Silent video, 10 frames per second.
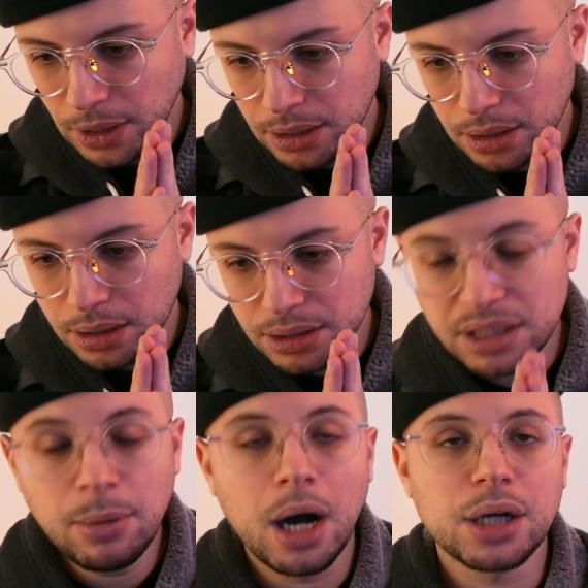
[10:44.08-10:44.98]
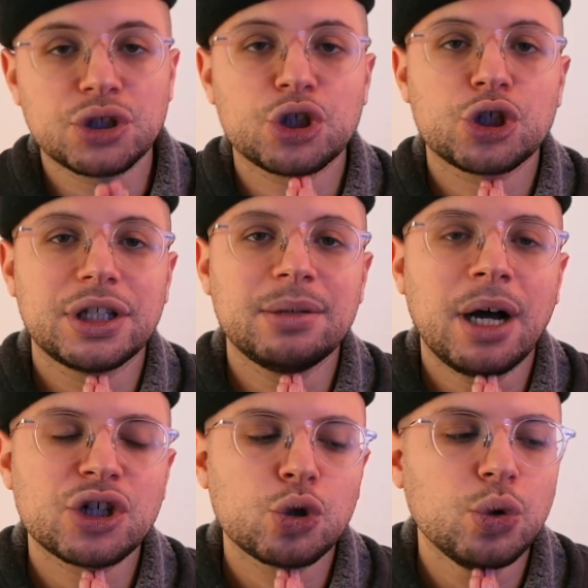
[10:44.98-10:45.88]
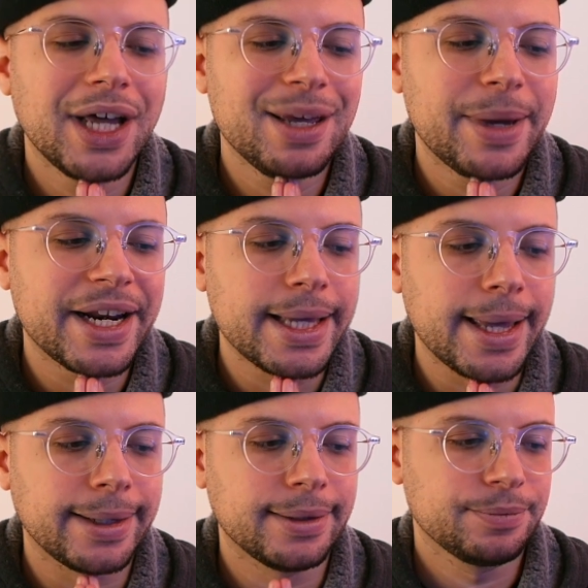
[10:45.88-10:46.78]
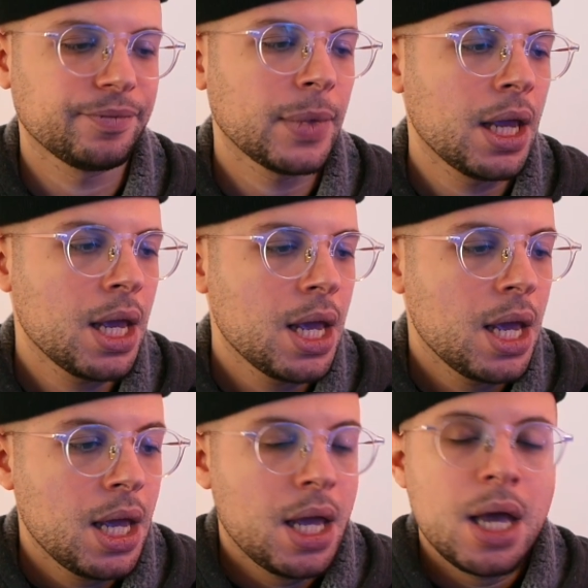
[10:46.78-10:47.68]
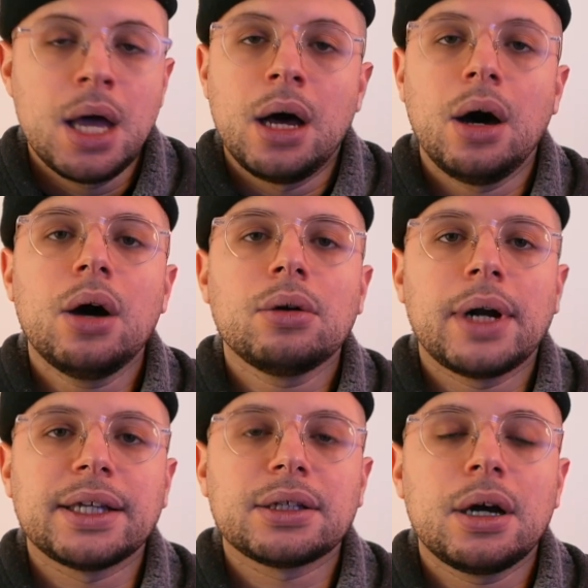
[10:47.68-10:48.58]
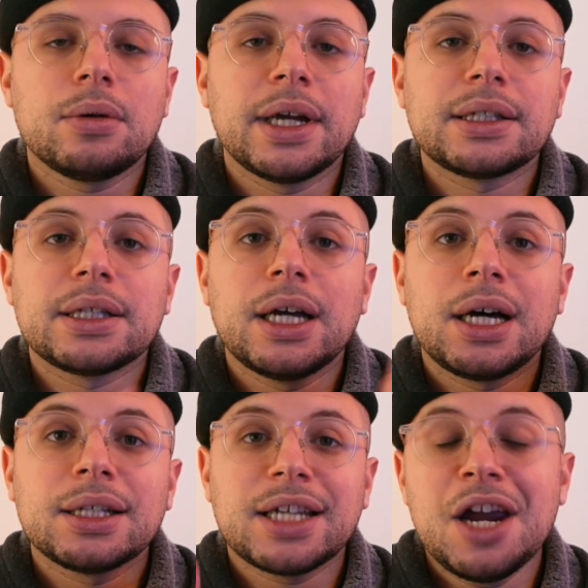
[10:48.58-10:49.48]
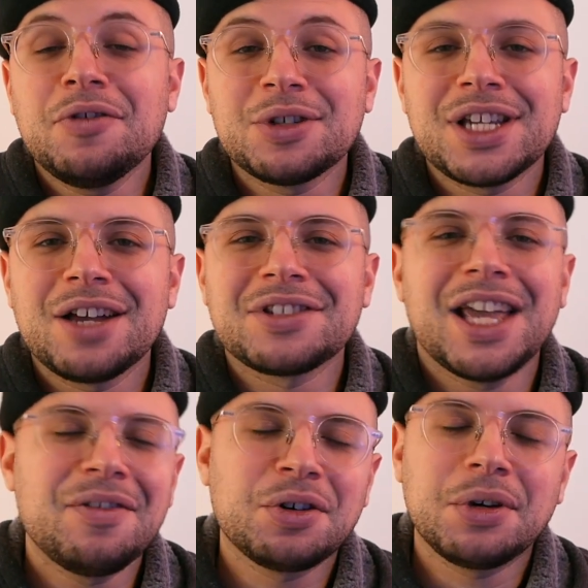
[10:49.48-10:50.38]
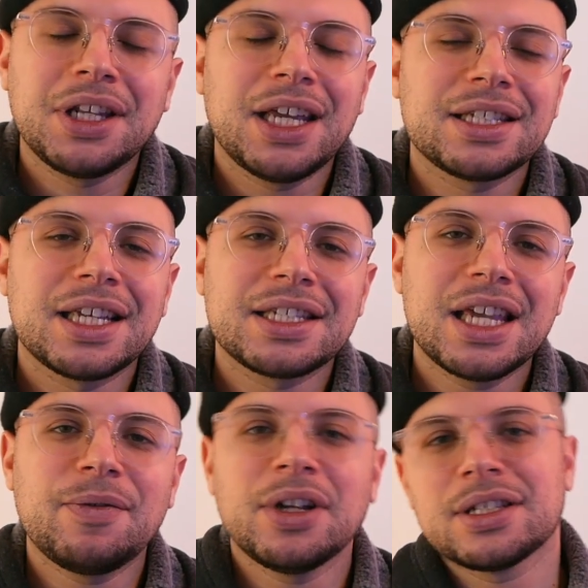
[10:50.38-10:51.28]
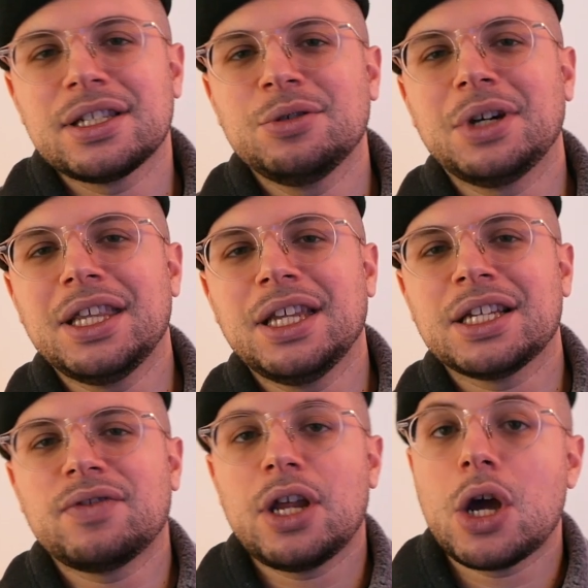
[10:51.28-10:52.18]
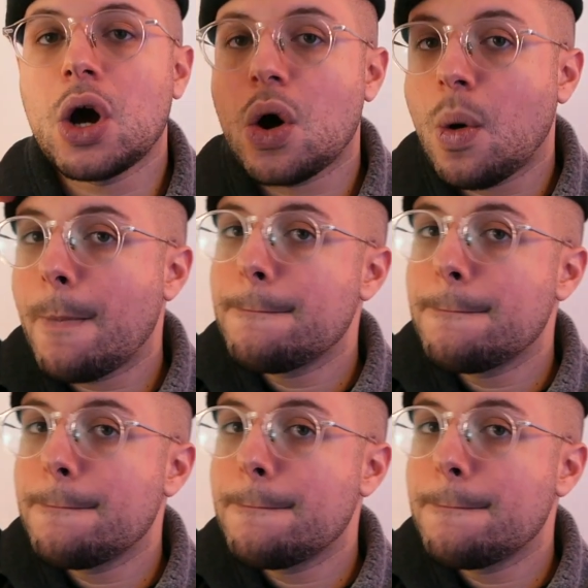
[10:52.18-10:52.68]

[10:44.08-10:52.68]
Kudaibergen. All right. Take care of yourselves. Have a great day. Stay safe, and I'll see you in the next video.